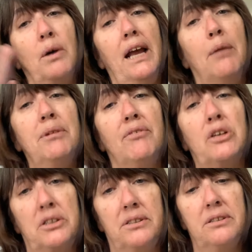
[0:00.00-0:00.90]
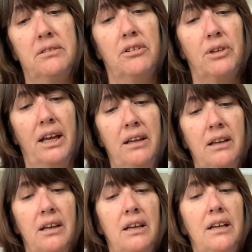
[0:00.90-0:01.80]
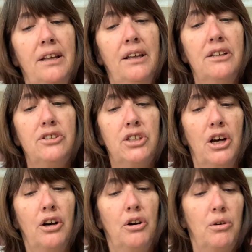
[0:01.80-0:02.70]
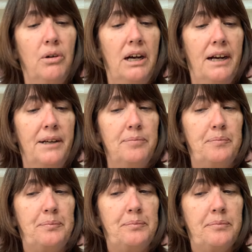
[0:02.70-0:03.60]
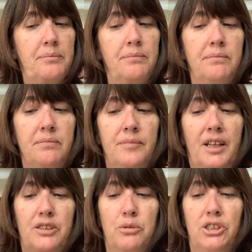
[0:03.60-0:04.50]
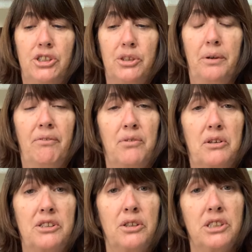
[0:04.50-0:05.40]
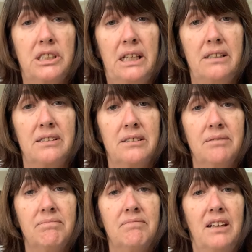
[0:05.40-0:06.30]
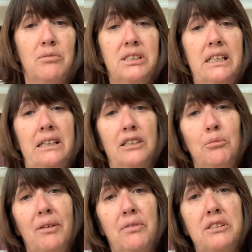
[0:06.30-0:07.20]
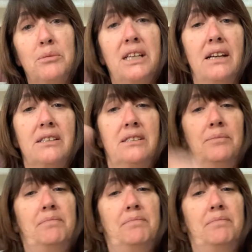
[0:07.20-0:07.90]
What happened first, okay? So that's what you're doing for social studies. And we'll see in a little bit for some science.